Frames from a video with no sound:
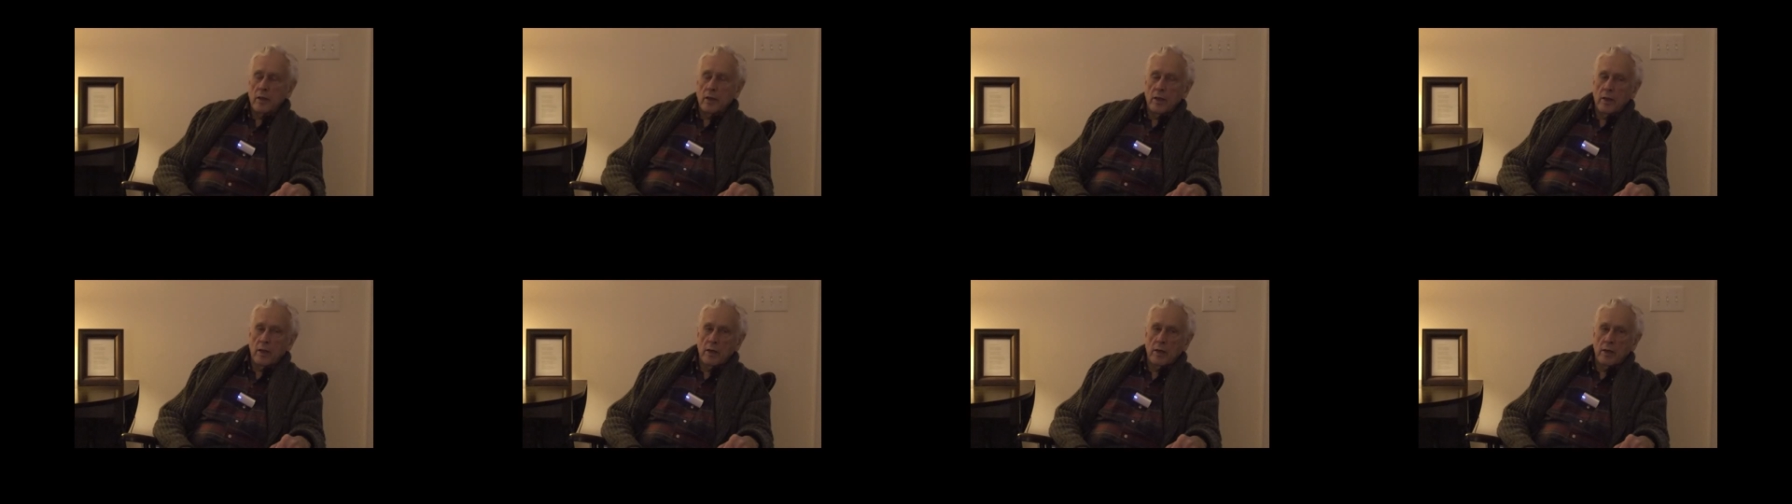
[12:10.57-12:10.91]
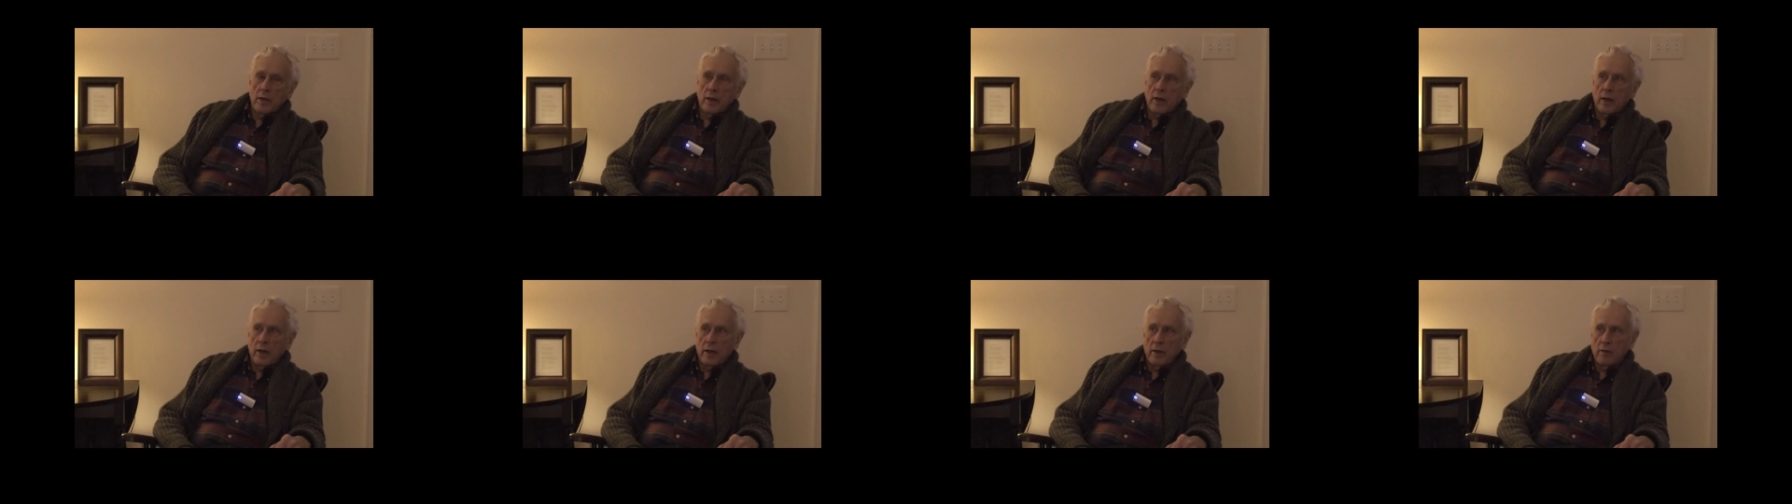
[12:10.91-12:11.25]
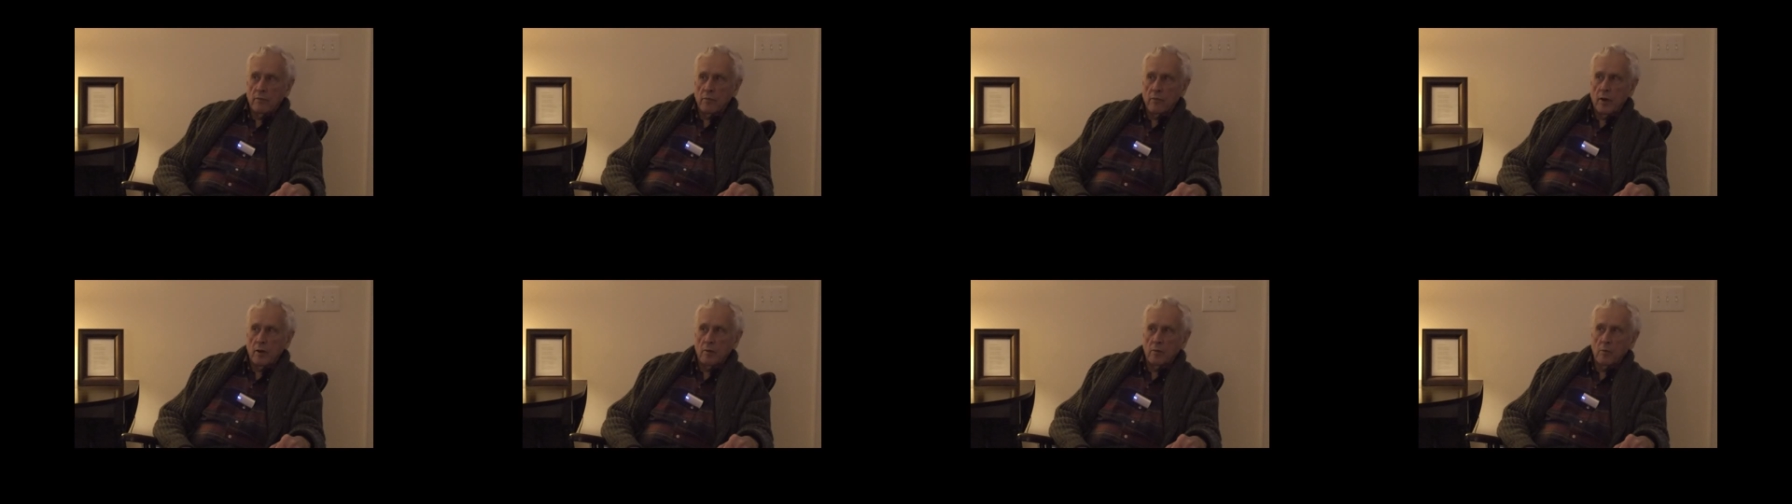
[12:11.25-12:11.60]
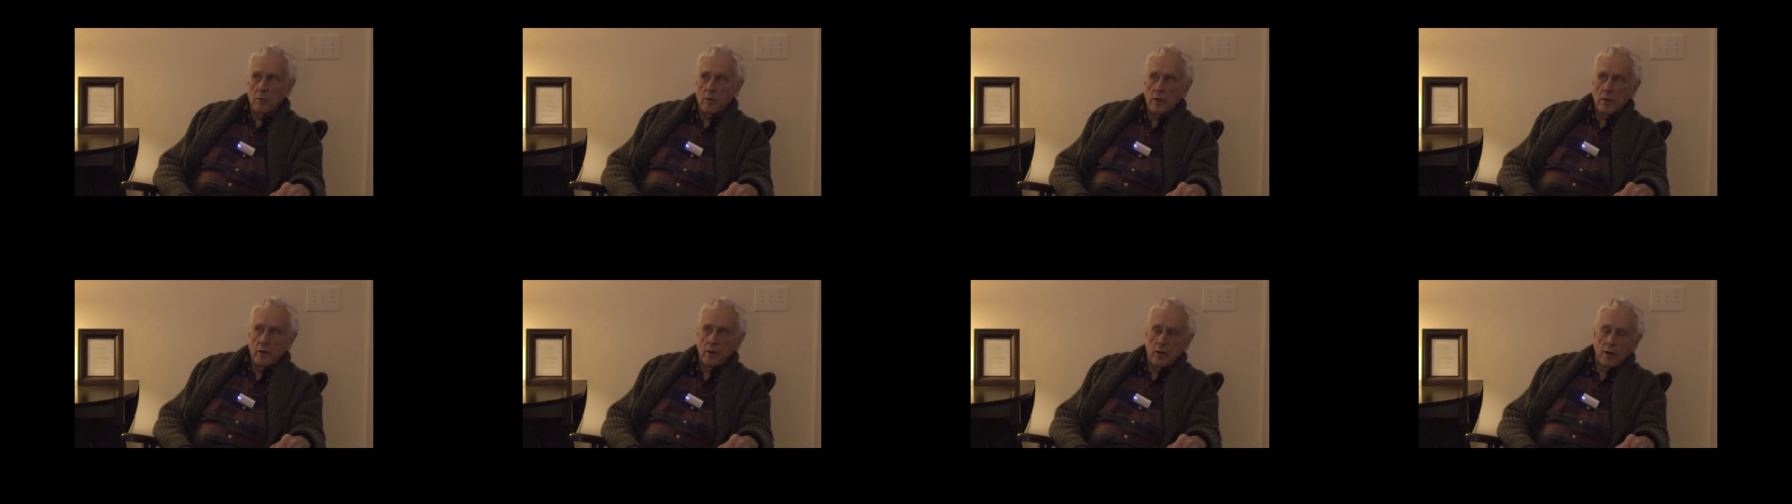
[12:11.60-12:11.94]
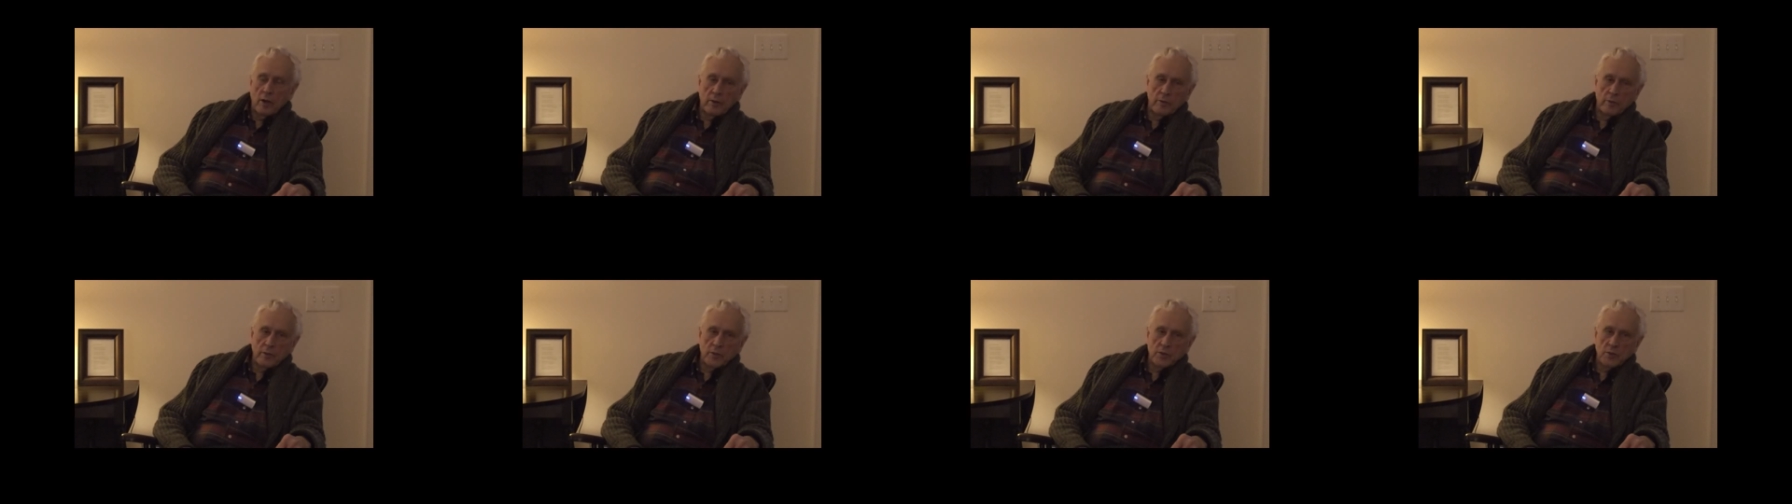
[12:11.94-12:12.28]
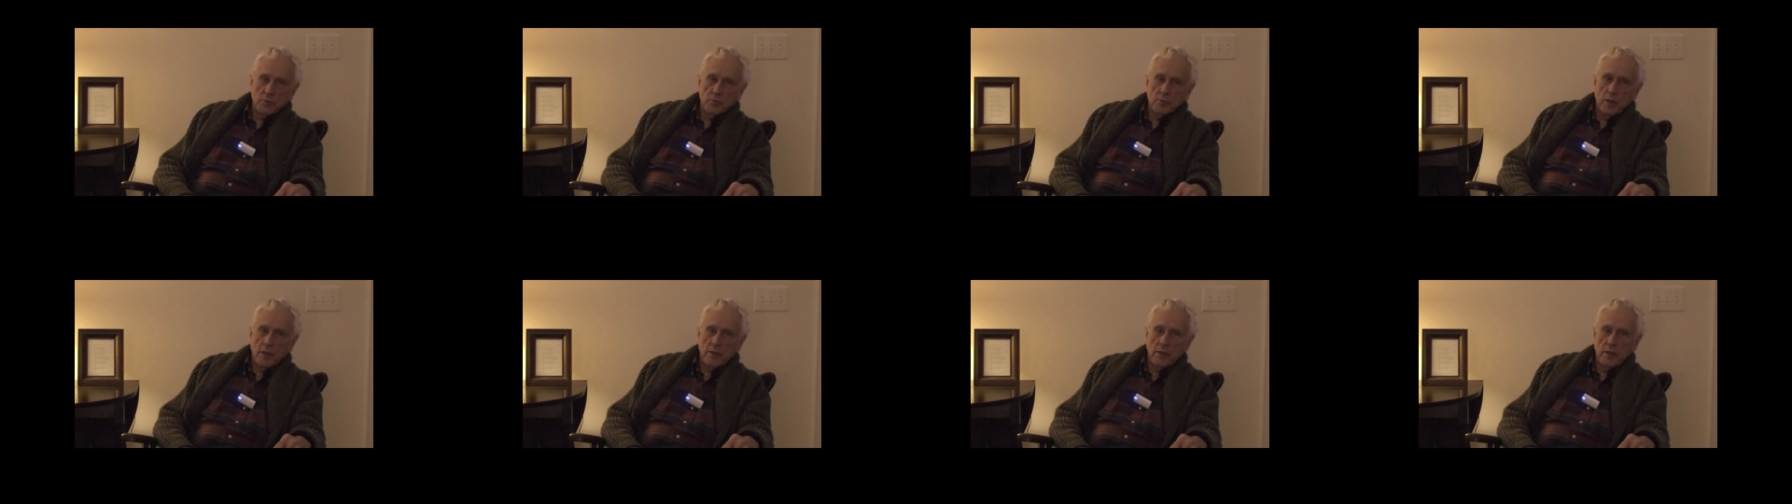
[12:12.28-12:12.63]
and I have probably
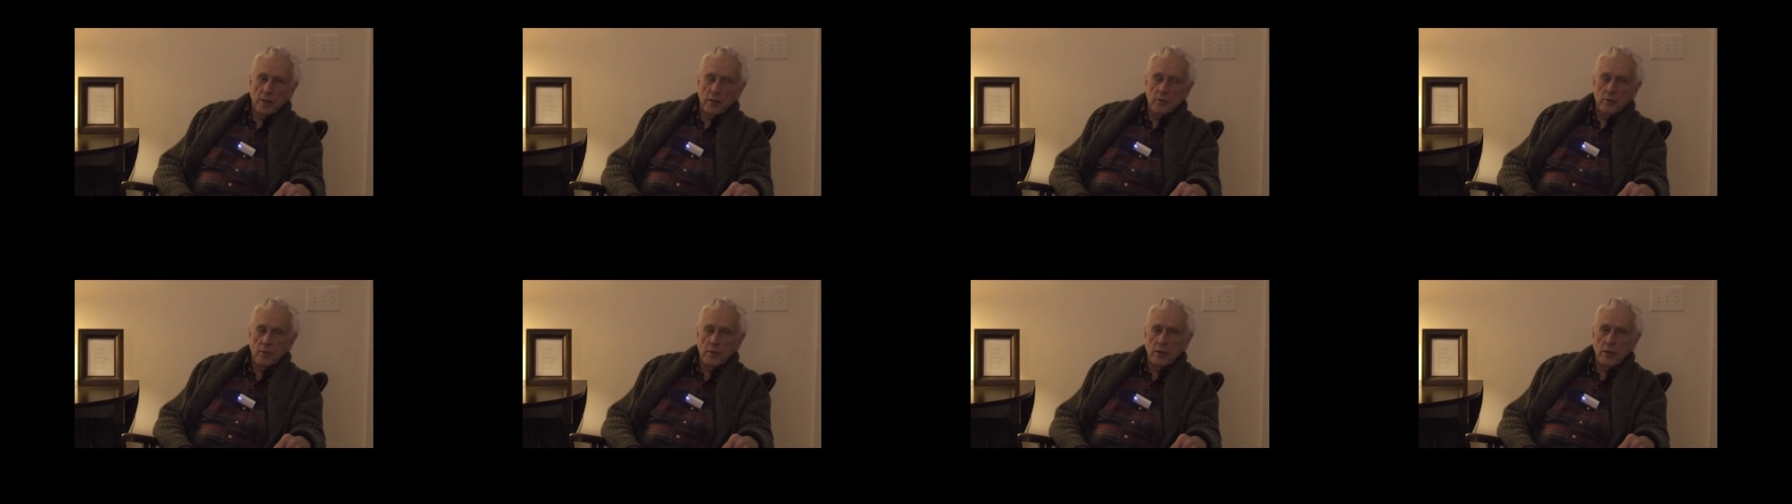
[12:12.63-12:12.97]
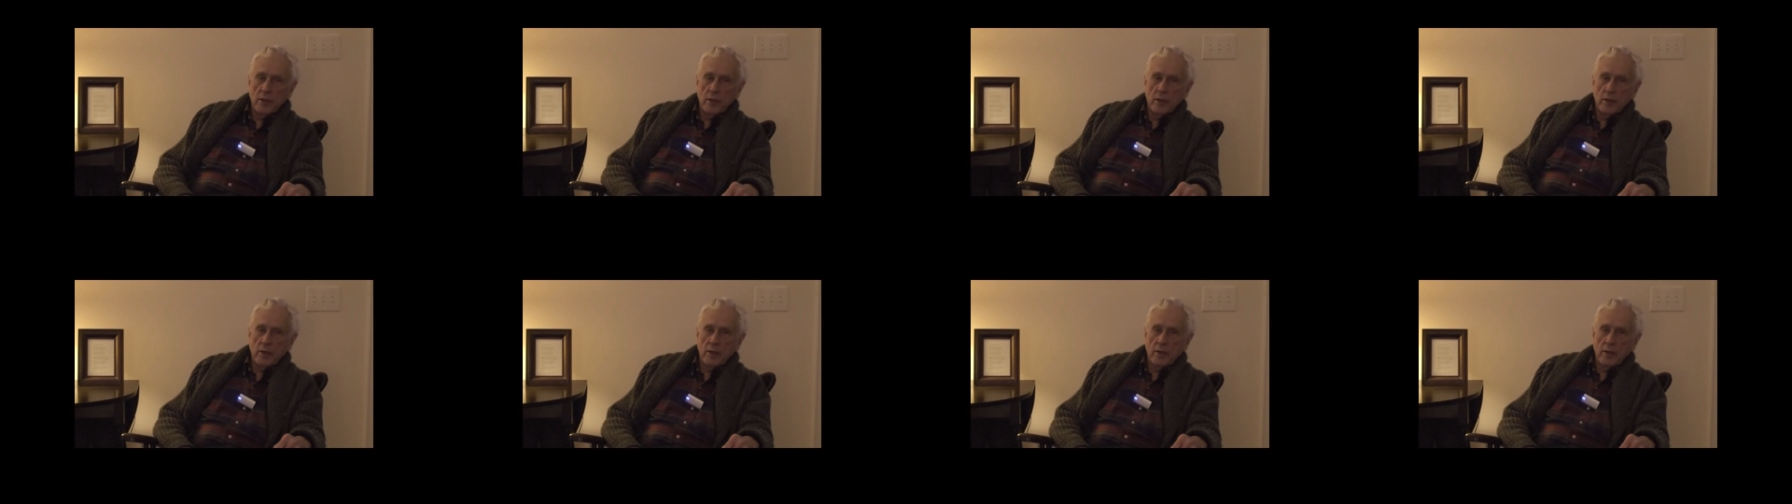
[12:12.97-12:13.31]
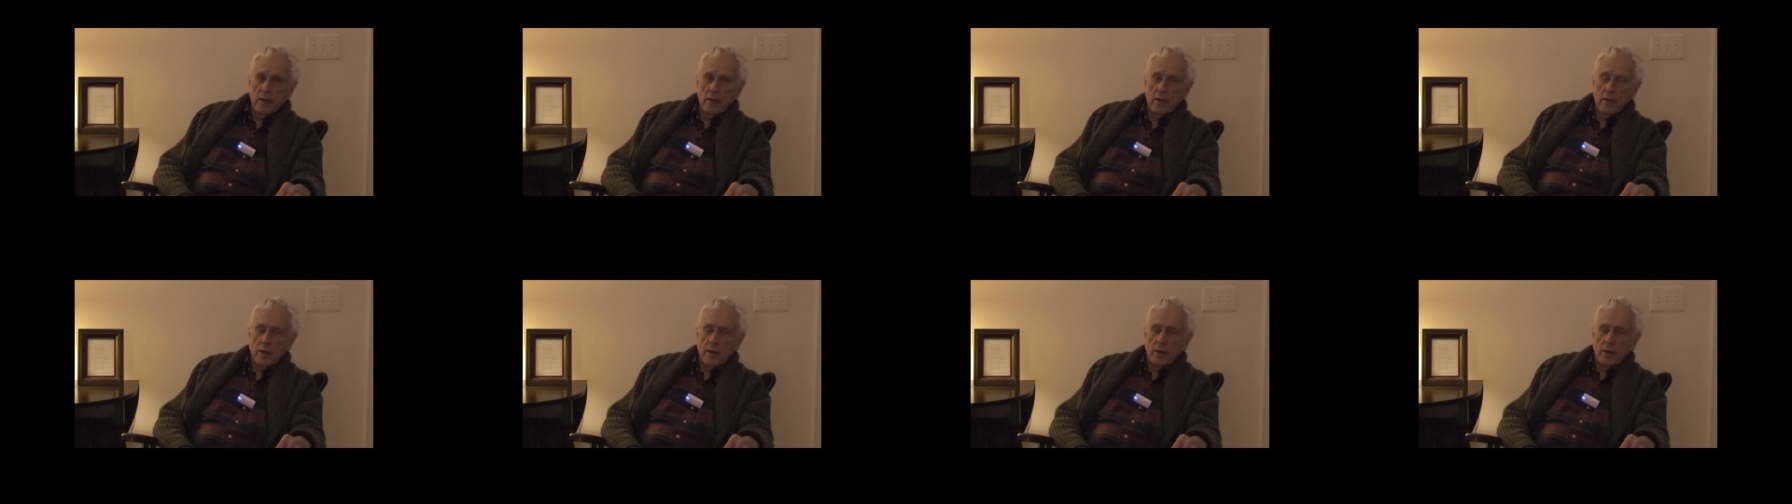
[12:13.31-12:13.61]
always been that way,